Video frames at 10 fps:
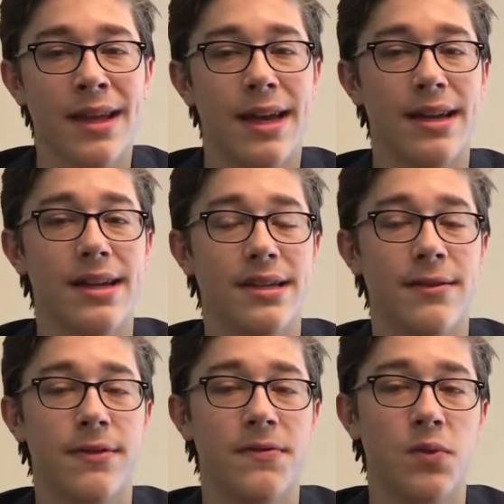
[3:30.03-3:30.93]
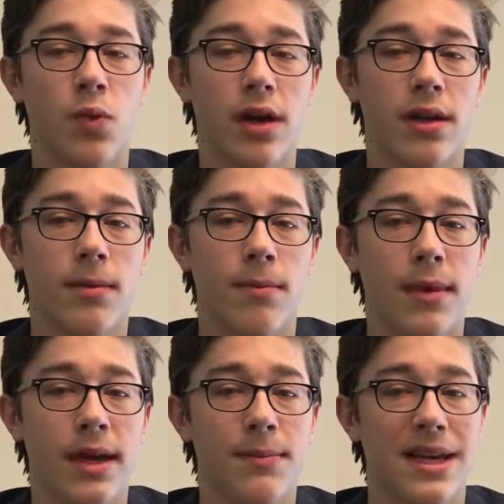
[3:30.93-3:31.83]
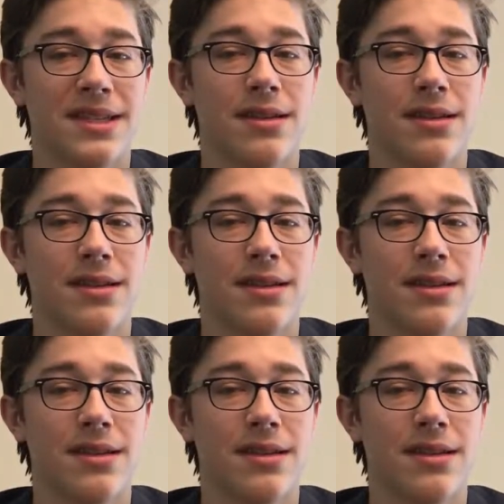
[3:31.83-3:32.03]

And in 1851, Maine passed a